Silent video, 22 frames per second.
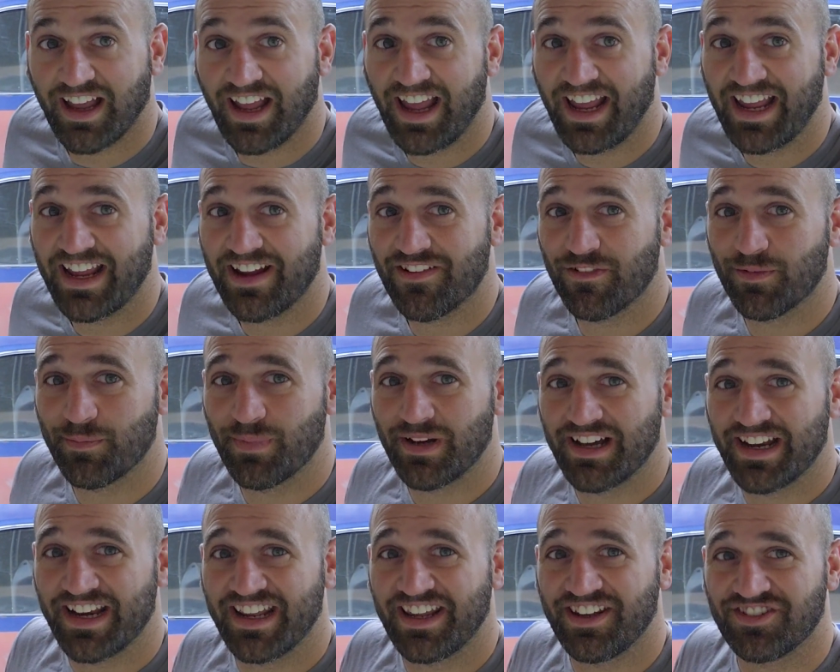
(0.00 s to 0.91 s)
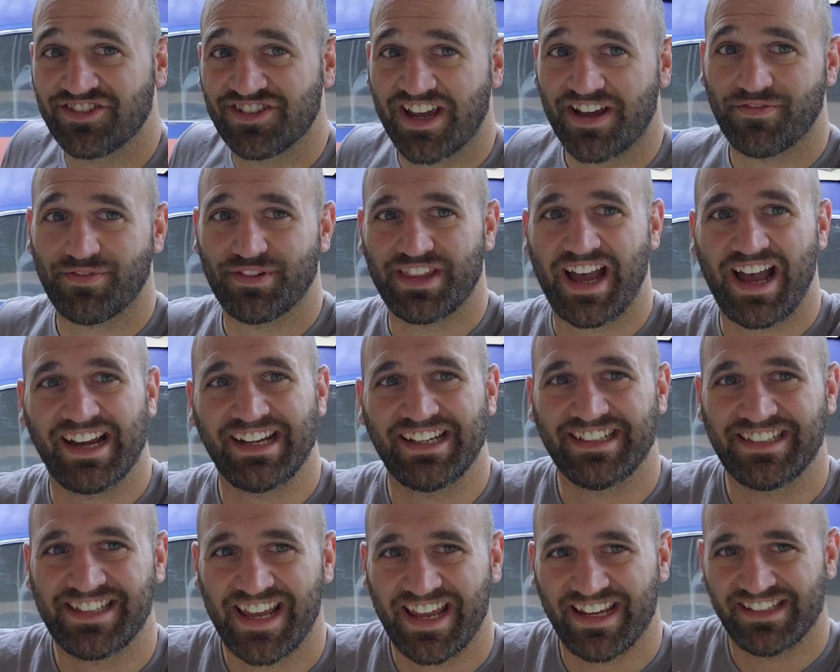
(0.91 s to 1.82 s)
Hey everybody, it's Jeff with
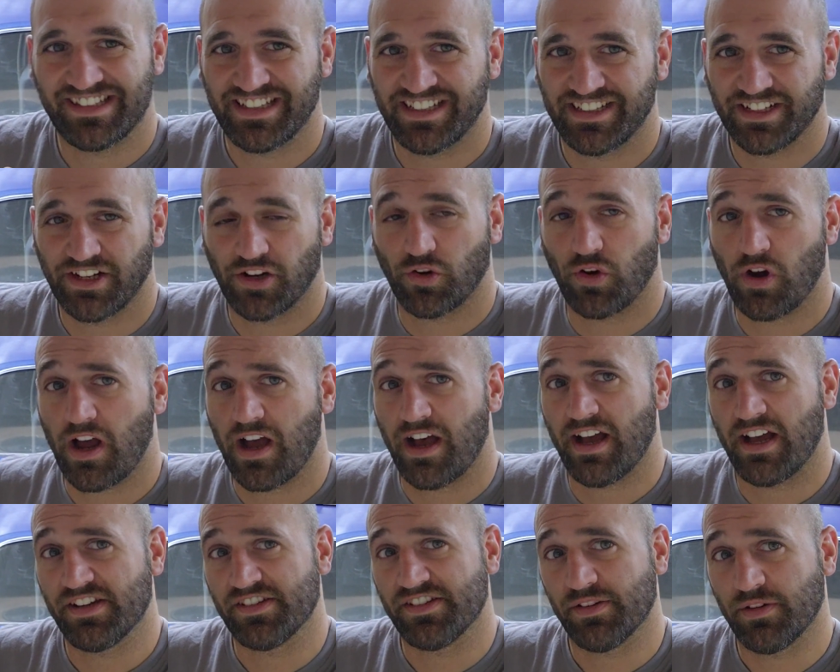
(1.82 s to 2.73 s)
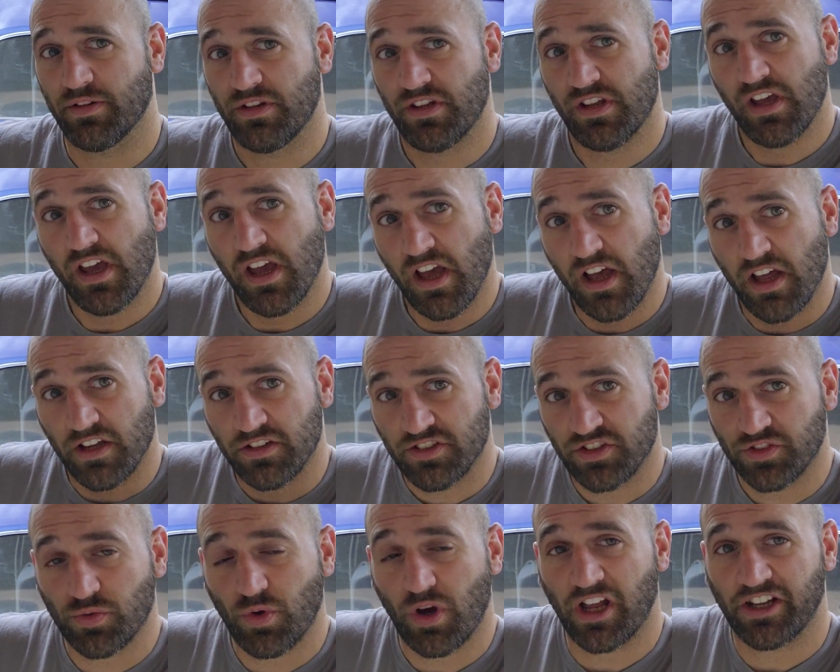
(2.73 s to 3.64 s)
Id10TGarage, and
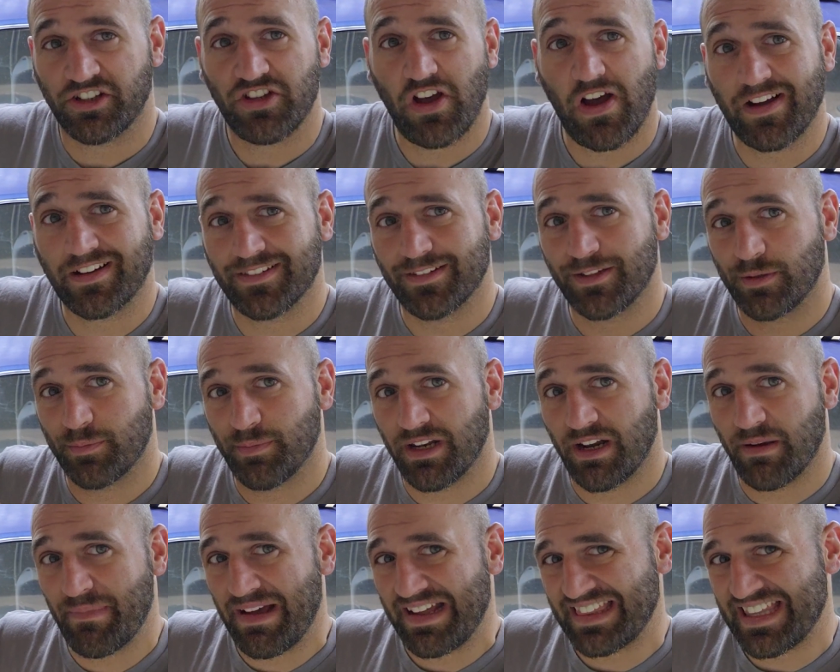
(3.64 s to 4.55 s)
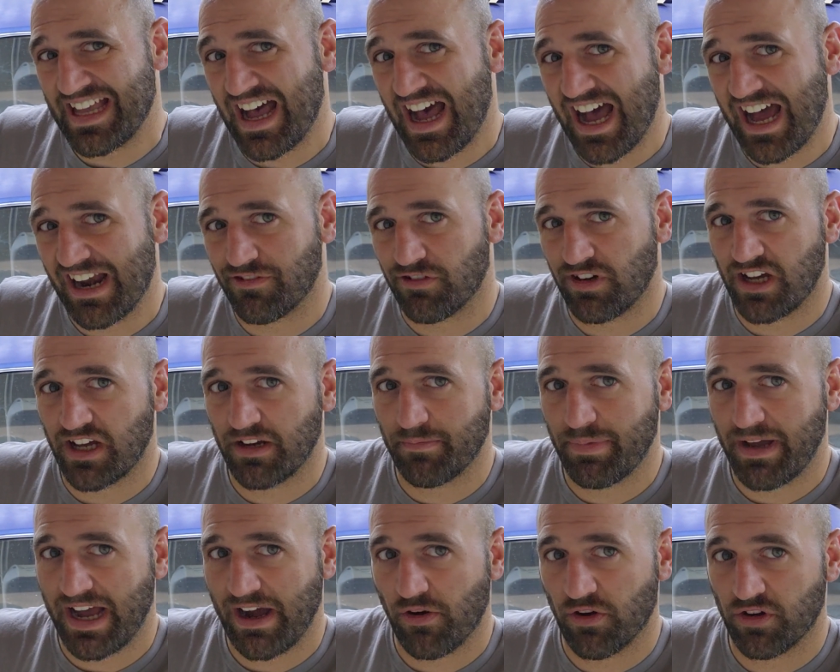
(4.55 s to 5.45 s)
just want to talk a little bit about the Hot Rod
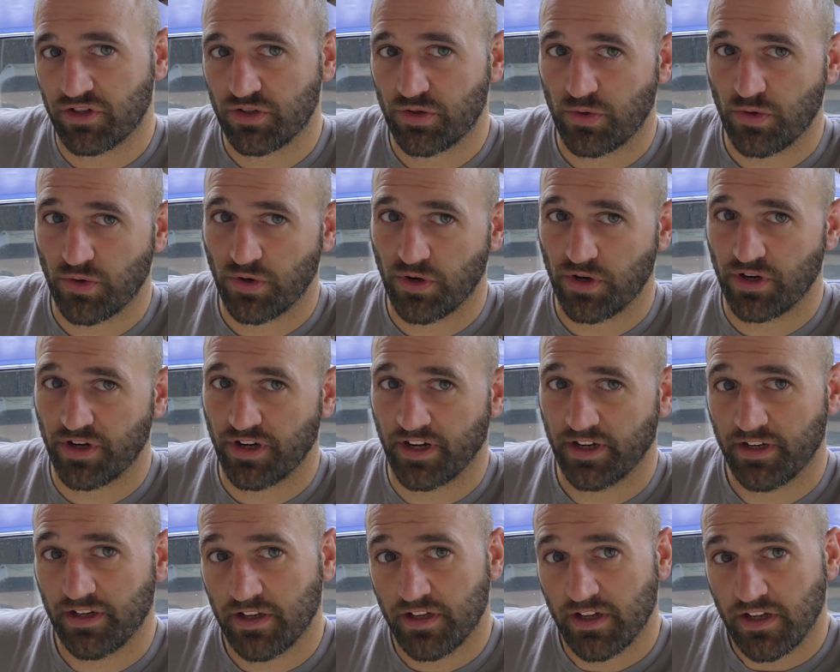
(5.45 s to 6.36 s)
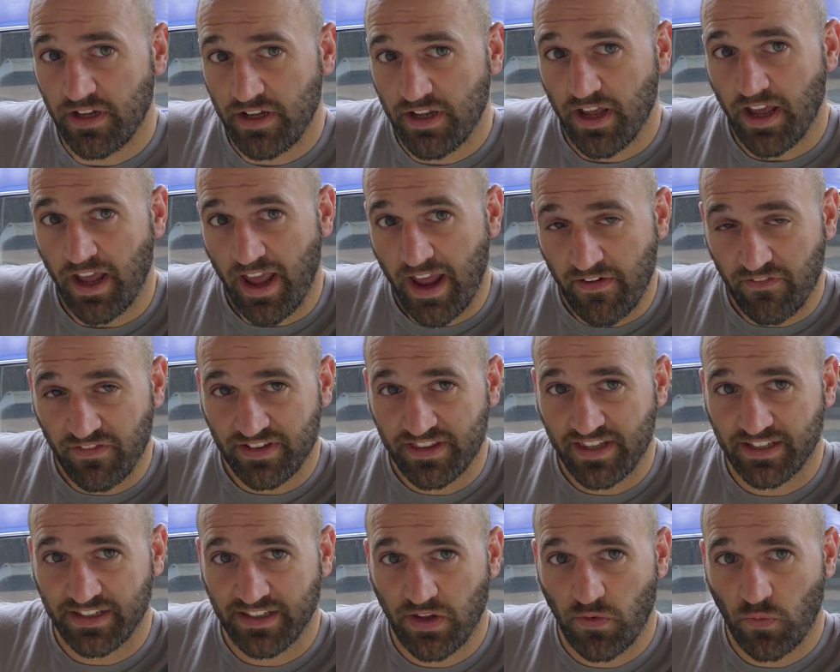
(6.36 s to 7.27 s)
Power Tour and
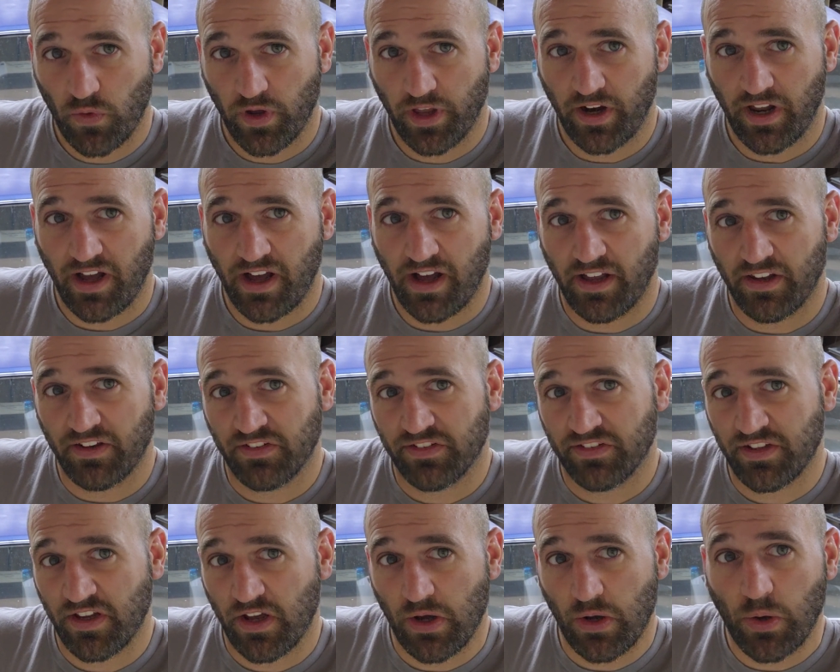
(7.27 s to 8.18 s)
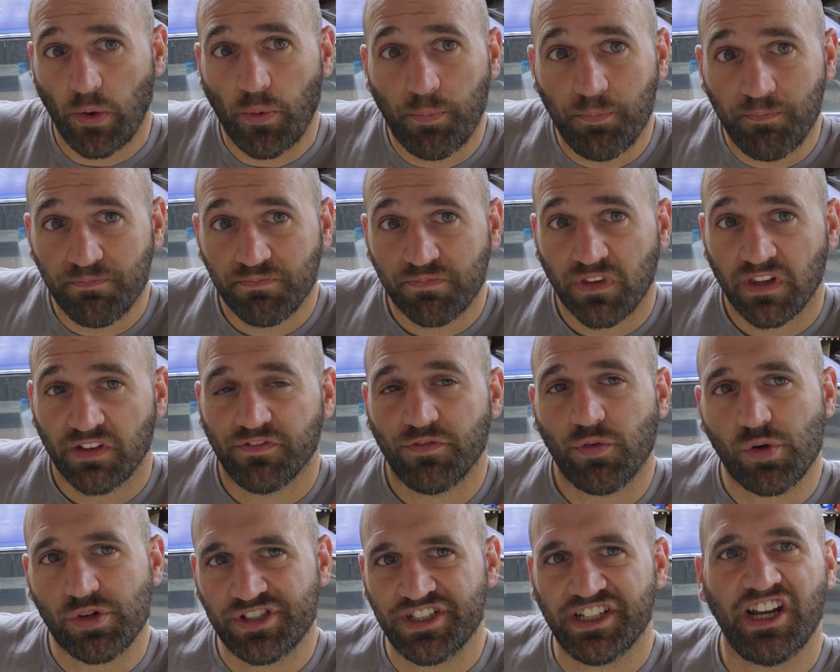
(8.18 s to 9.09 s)
everything that went on. So
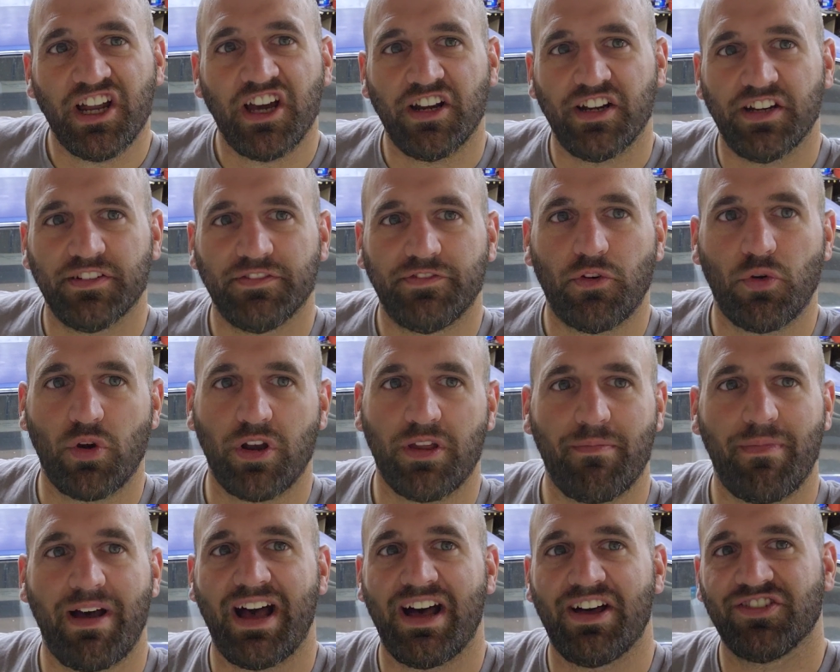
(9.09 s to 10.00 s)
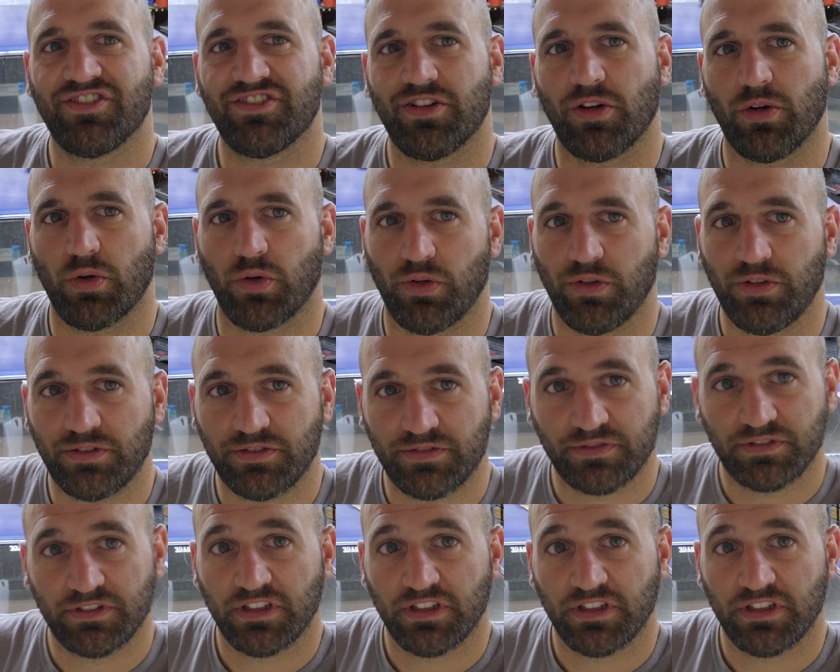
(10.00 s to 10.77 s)
1,440 miles total.